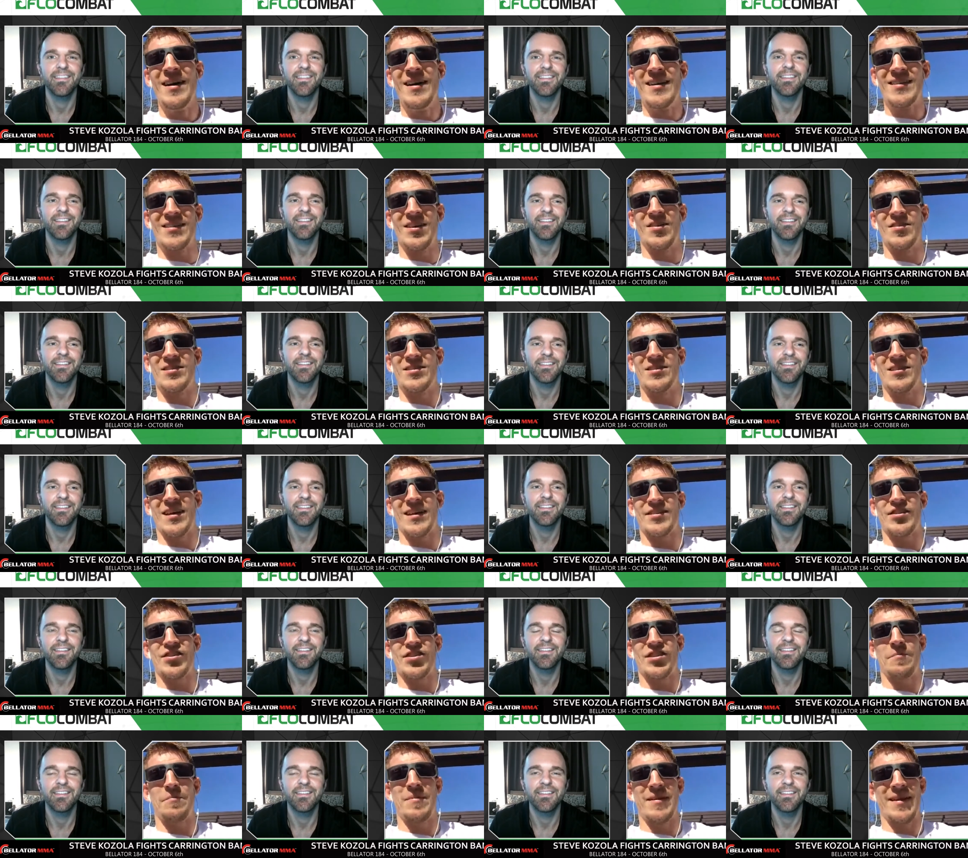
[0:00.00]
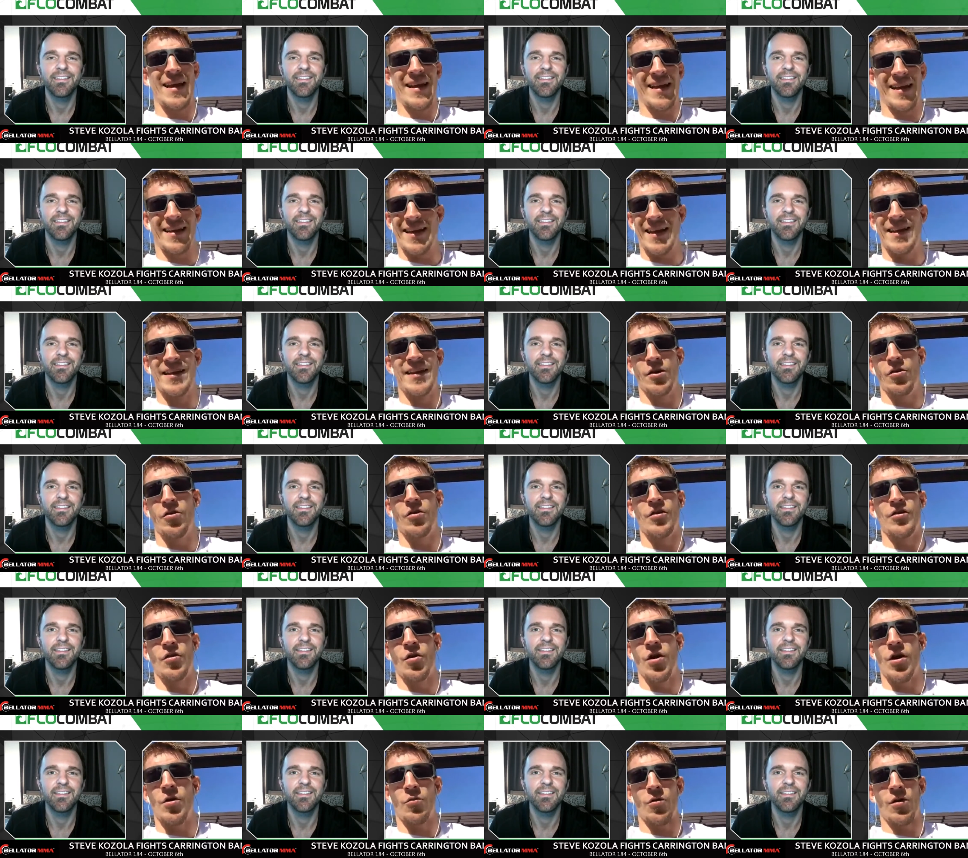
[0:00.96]
Speaker 1: So this is like just the beginning in
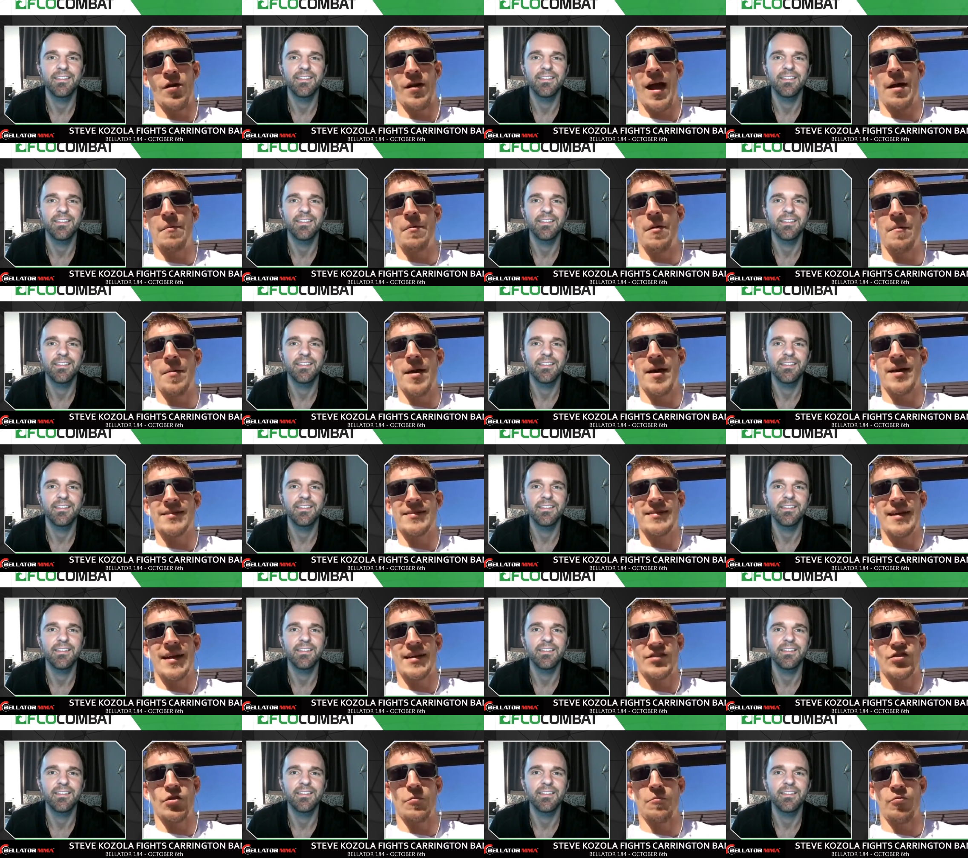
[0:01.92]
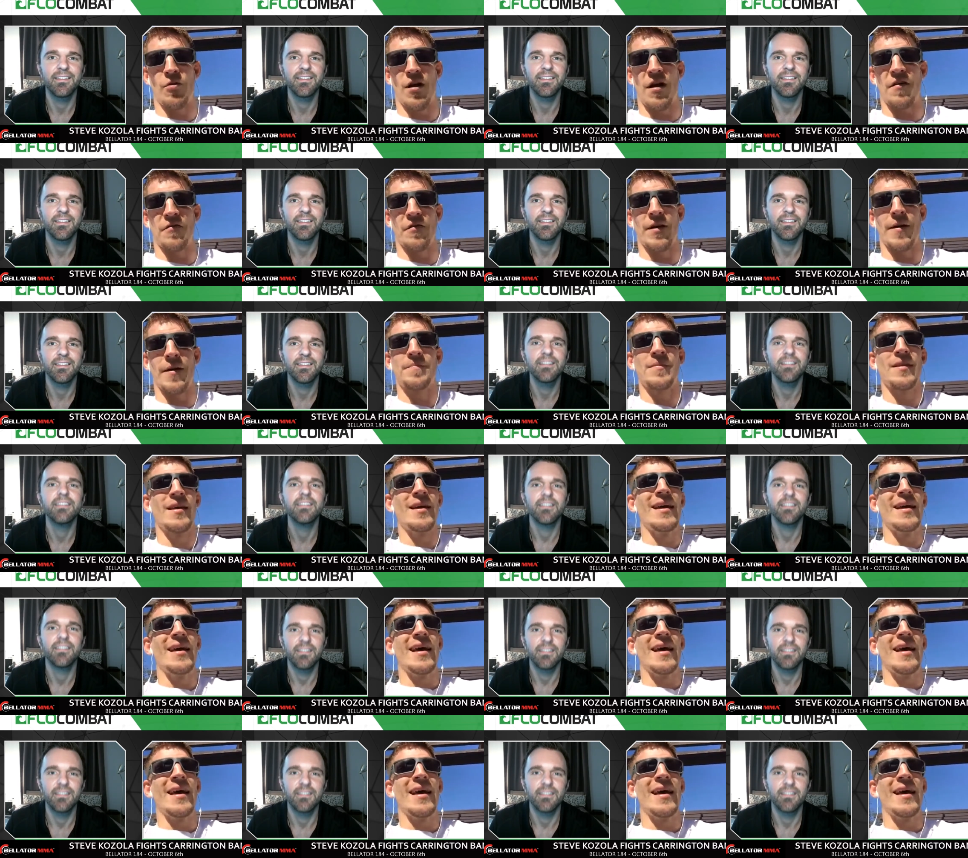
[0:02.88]
Illinois where MMA is not so prevalent.